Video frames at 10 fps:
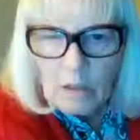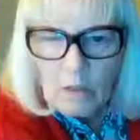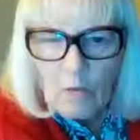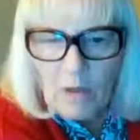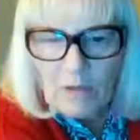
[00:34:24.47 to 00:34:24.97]
there
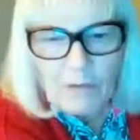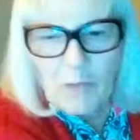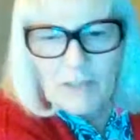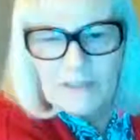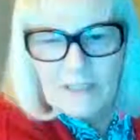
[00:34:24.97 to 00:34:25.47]
wasn't a
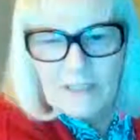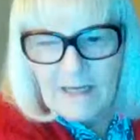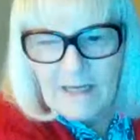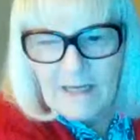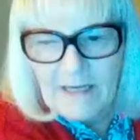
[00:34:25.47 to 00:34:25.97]
link up
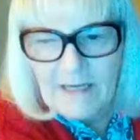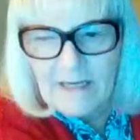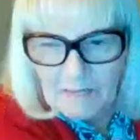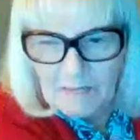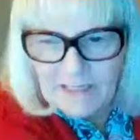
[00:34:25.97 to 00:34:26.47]
till about 10
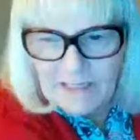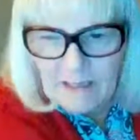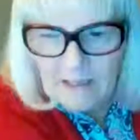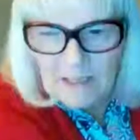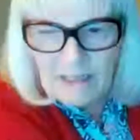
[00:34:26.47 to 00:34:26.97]
o'clock
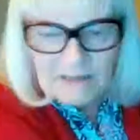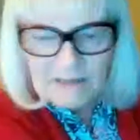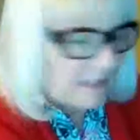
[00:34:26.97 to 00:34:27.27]
last night.